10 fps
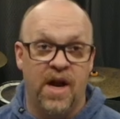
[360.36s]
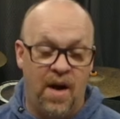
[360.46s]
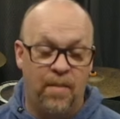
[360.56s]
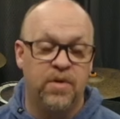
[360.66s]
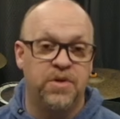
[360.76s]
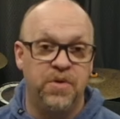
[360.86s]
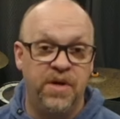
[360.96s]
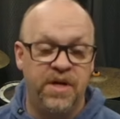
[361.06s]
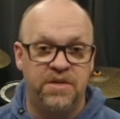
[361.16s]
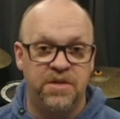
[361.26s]

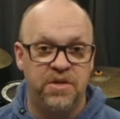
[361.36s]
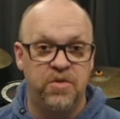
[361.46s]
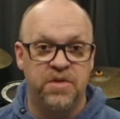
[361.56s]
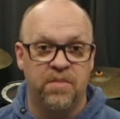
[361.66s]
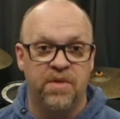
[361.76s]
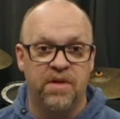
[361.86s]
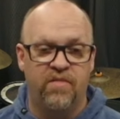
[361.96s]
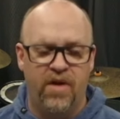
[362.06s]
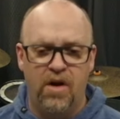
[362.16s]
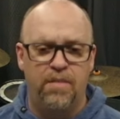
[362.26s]
opportunity to do something
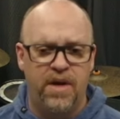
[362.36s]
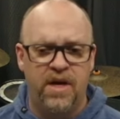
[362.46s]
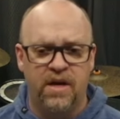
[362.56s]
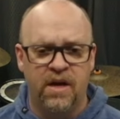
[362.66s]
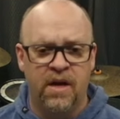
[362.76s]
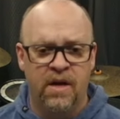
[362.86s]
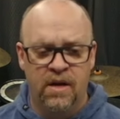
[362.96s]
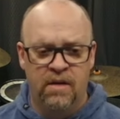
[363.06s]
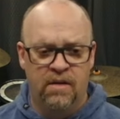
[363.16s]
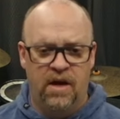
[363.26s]
very big
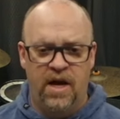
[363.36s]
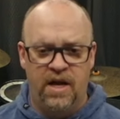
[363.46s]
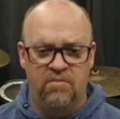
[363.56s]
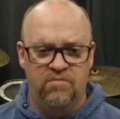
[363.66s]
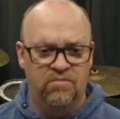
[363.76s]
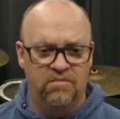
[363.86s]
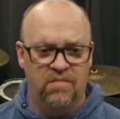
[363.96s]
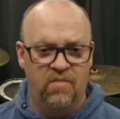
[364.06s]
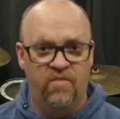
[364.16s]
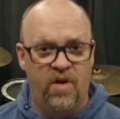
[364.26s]
and
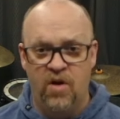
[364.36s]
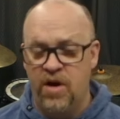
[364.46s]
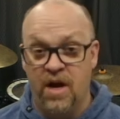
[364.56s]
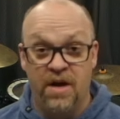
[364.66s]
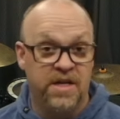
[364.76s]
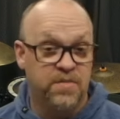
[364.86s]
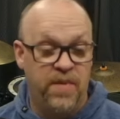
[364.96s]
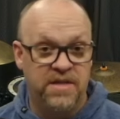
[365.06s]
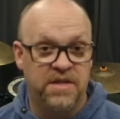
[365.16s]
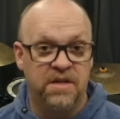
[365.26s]
very
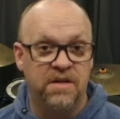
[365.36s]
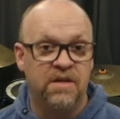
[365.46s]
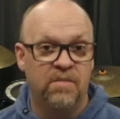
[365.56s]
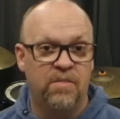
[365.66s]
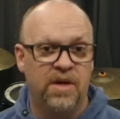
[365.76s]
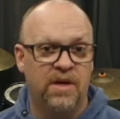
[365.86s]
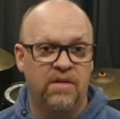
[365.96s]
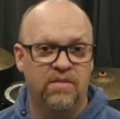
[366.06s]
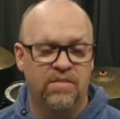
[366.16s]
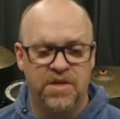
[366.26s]
unexpected. But
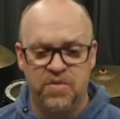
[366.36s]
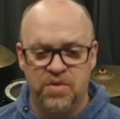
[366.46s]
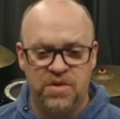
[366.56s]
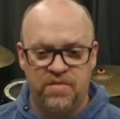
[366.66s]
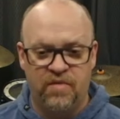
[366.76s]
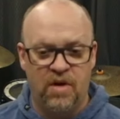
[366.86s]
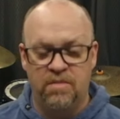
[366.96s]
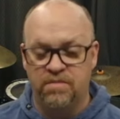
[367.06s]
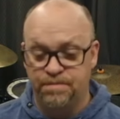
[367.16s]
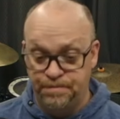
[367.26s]
this was
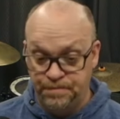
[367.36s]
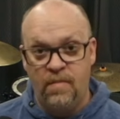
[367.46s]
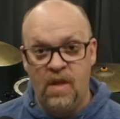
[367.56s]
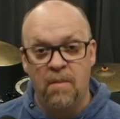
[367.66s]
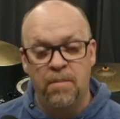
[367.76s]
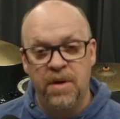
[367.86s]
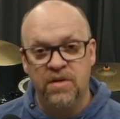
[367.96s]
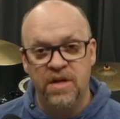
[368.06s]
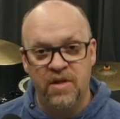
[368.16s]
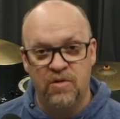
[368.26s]
from
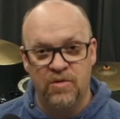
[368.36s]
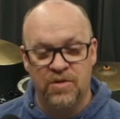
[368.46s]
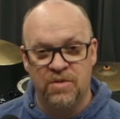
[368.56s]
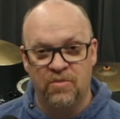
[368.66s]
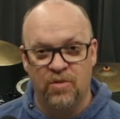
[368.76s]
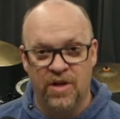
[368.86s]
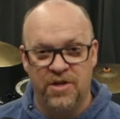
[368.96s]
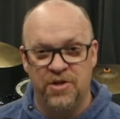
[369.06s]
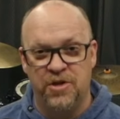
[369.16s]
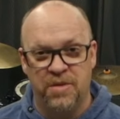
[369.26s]
building those
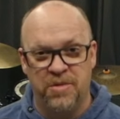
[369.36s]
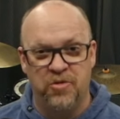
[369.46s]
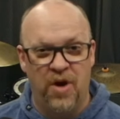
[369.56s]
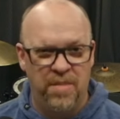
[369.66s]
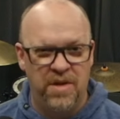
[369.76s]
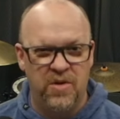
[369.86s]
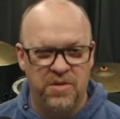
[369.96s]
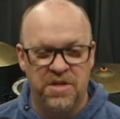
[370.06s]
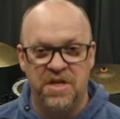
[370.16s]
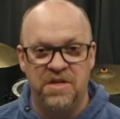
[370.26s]
relationships, dropping those
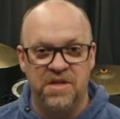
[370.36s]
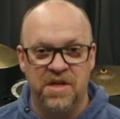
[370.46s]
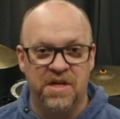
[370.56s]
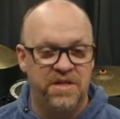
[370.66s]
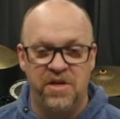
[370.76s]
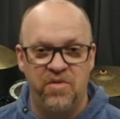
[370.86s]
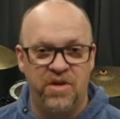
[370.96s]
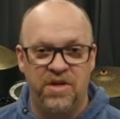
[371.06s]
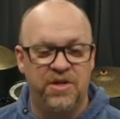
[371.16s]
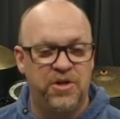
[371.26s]
seeds, and continuing to
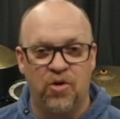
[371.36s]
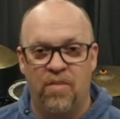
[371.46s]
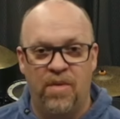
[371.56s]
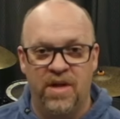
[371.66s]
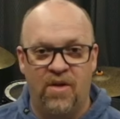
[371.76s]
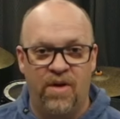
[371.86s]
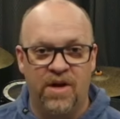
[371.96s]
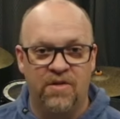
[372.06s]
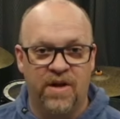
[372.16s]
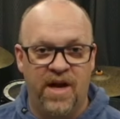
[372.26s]
just show up on that
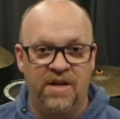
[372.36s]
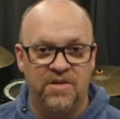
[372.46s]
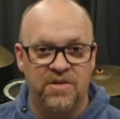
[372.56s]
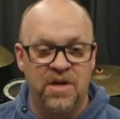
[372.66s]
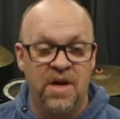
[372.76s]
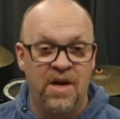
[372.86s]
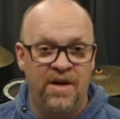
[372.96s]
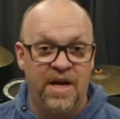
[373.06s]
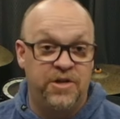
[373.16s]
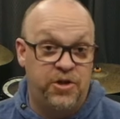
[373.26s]
regular cadence.
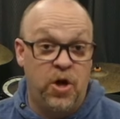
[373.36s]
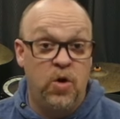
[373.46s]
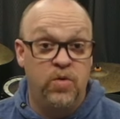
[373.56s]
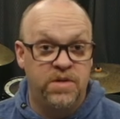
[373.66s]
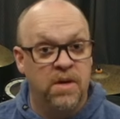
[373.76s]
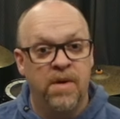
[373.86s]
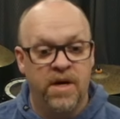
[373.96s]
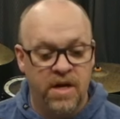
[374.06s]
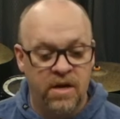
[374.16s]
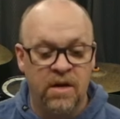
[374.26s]
It showed
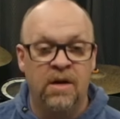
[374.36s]
somebody